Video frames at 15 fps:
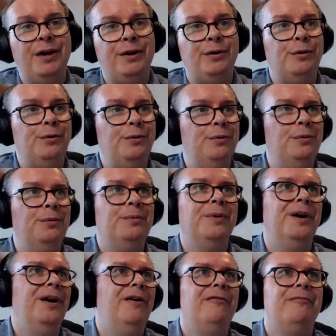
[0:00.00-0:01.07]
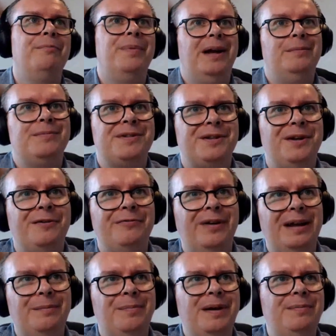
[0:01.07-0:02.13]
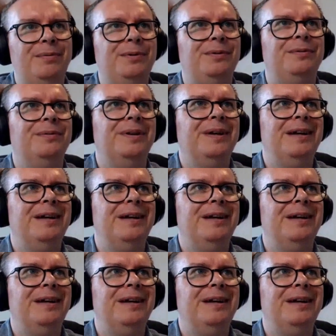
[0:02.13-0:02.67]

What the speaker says: who have become Snowflake people